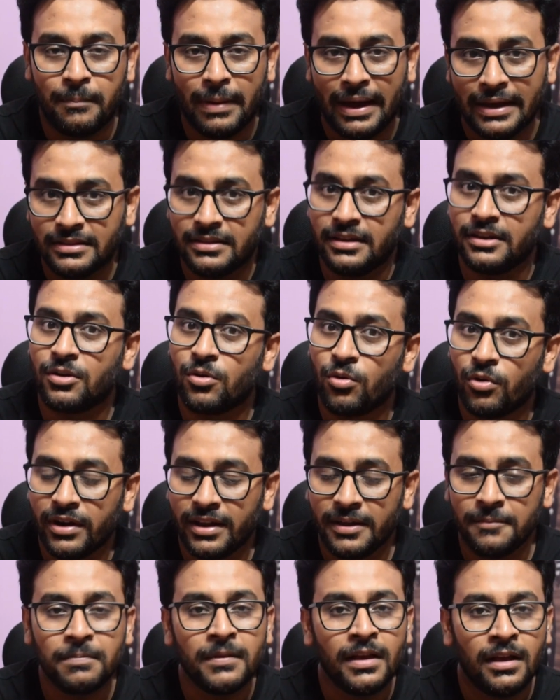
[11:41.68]
Python
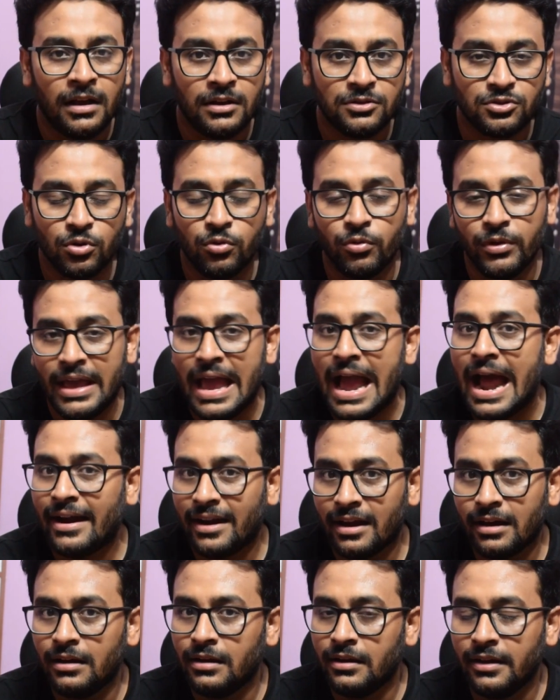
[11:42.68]
coding. So we
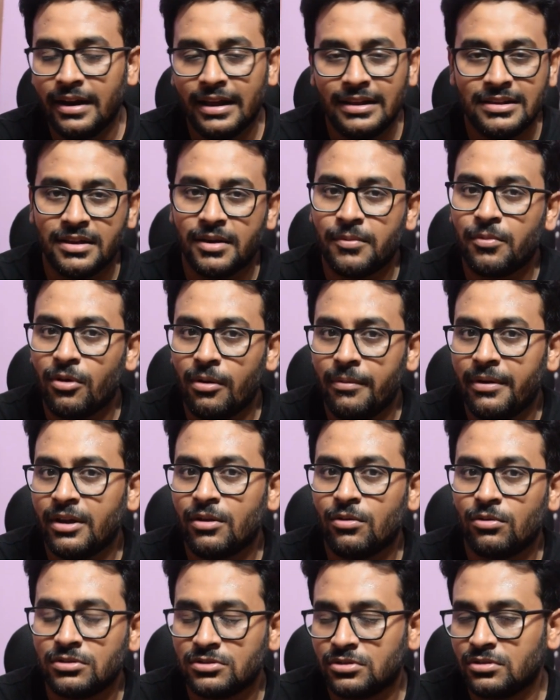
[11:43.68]
had a linear algebra
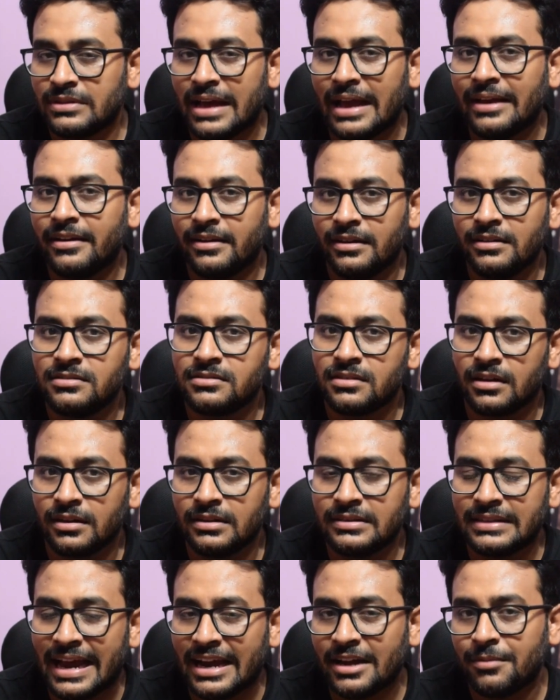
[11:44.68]
probability course, so I didn't
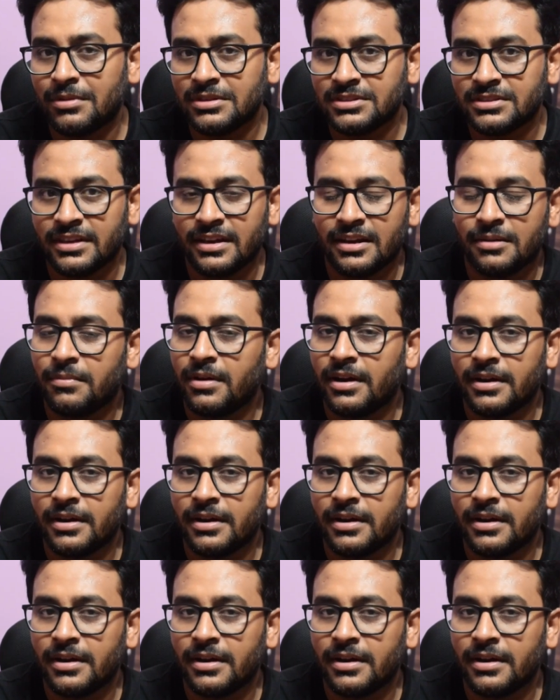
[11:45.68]
struggle that much there.